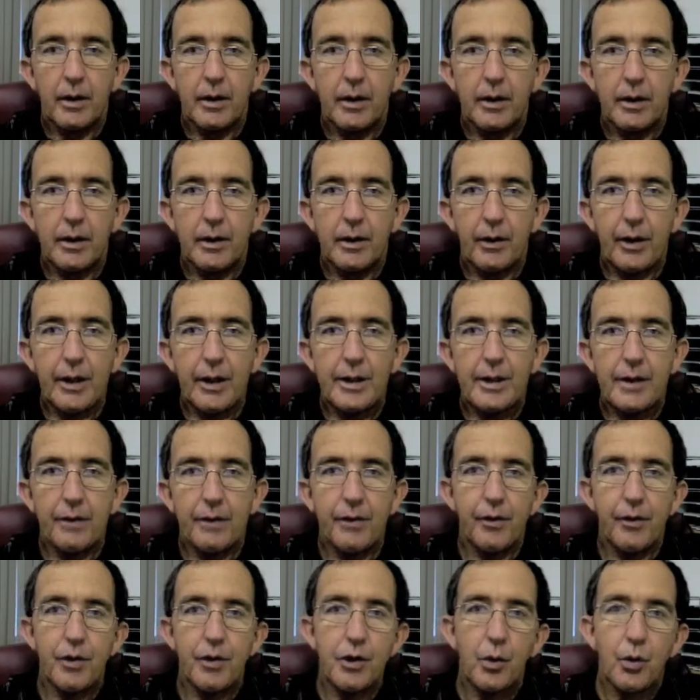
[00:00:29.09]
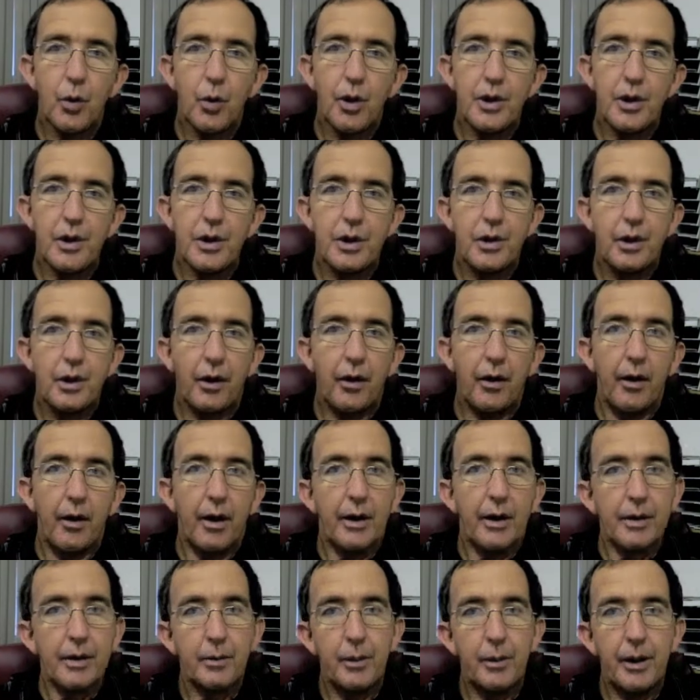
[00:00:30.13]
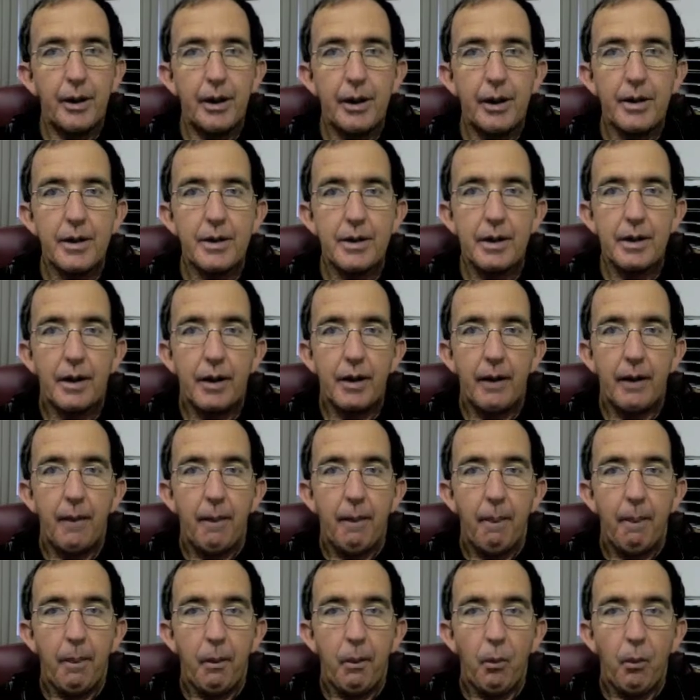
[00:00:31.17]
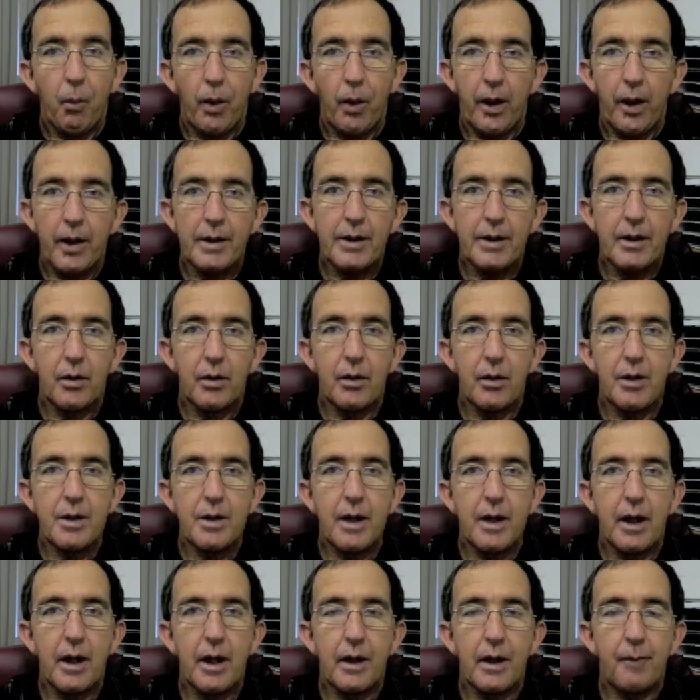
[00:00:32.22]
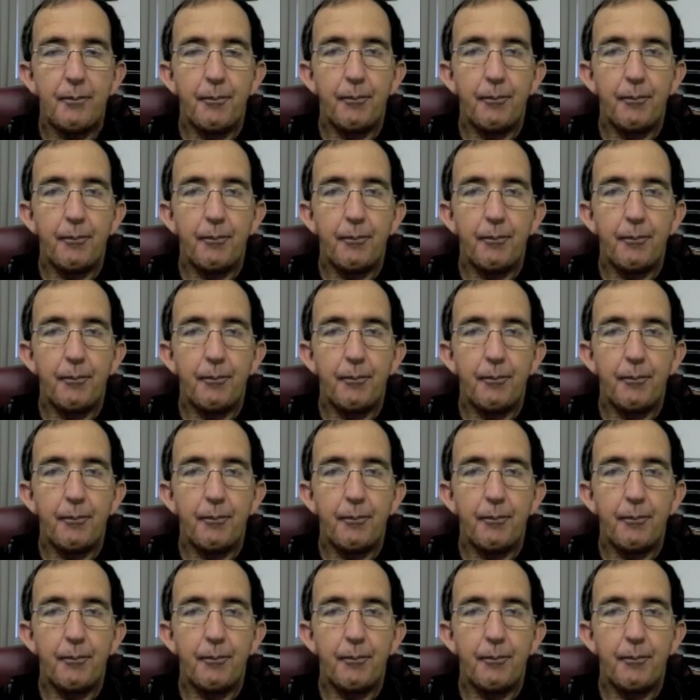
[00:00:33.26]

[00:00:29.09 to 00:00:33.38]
So I guess the first question you're going to ask me is, where does it all start?